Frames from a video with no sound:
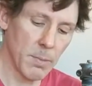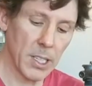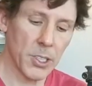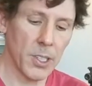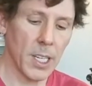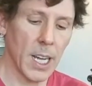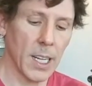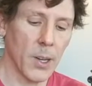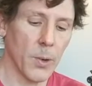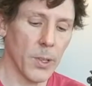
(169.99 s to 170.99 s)
Make sure you got
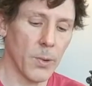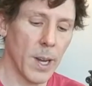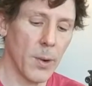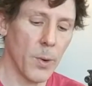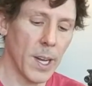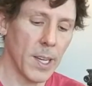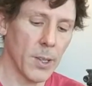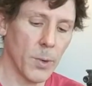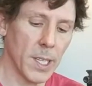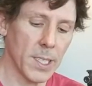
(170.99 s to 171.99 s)
it going the right way,
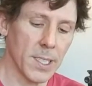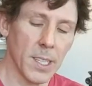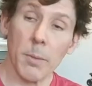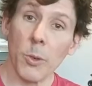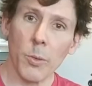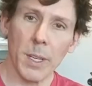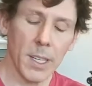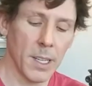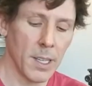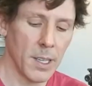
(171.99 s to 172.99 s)
otherwise his thumb will
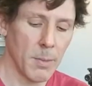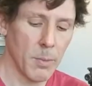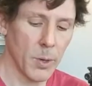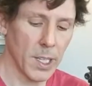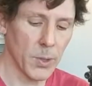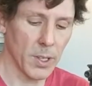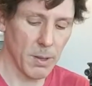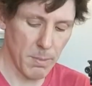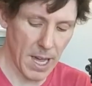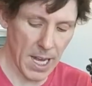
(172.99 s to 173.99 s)
be going
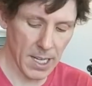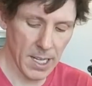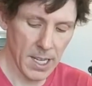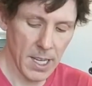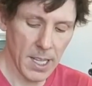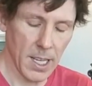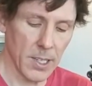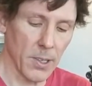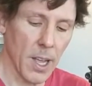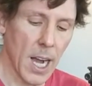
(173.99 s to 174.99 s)
toward the back.
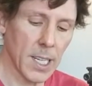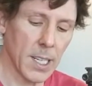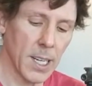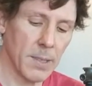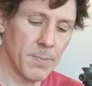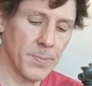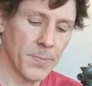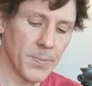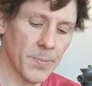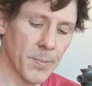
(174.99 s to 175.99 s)
Then your lock nut,
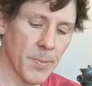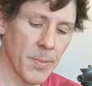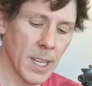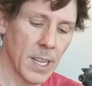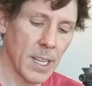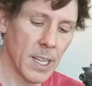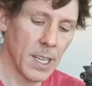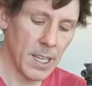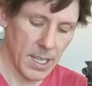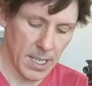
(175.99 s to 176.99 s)

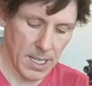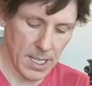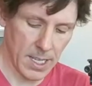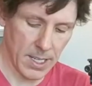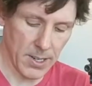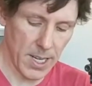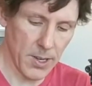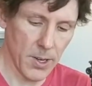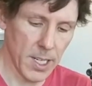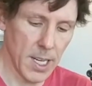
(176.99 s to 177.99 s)
and then your
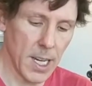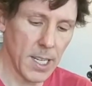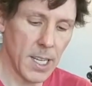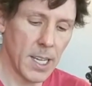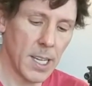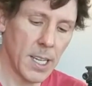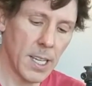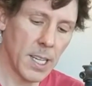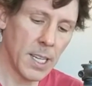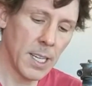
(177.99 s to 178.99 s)
acorn nut,
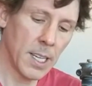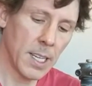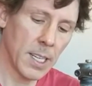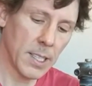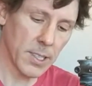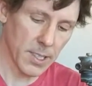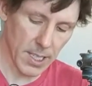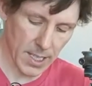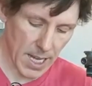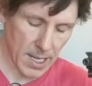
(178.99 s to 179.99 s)

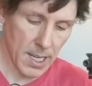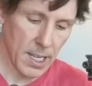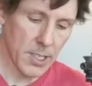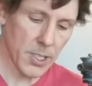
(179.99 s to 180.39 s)
just like that.